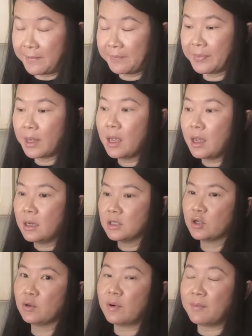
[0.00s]
them
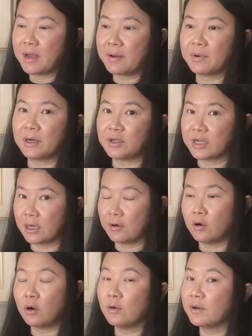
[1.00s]
so remember, you can
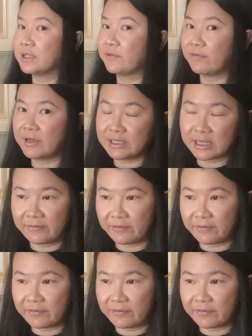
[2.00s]
always freeze